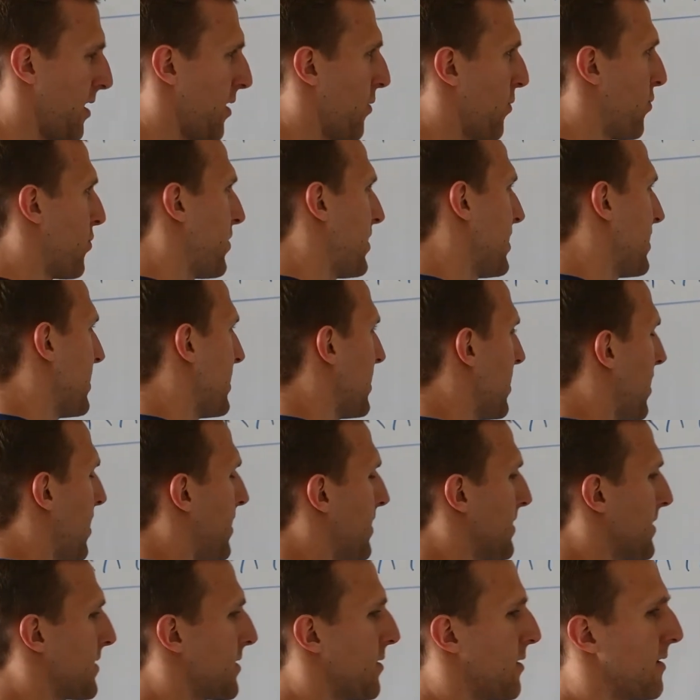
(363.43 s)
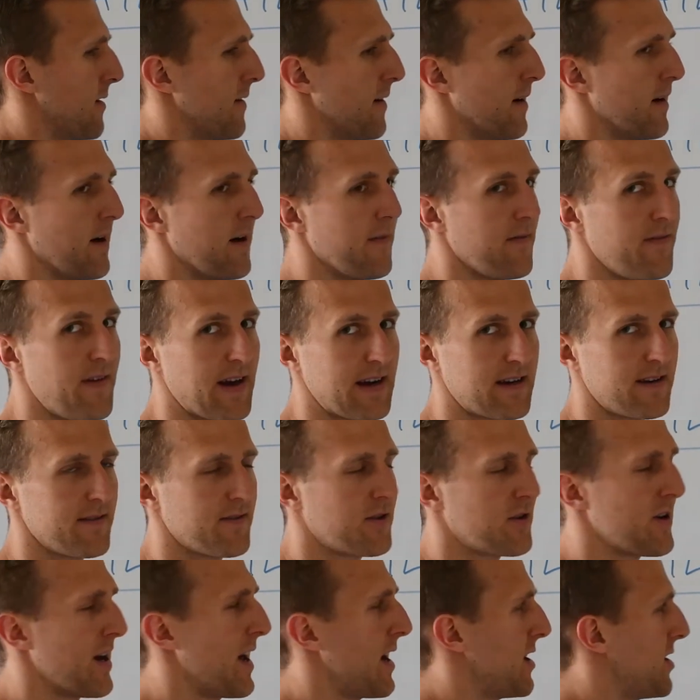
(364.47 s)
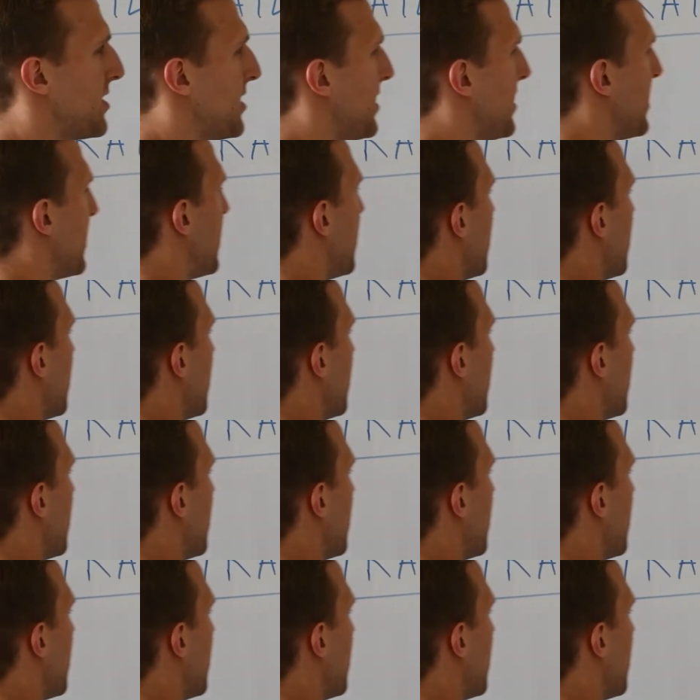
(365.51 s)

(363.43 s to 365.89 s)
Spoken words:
a really also effective strategy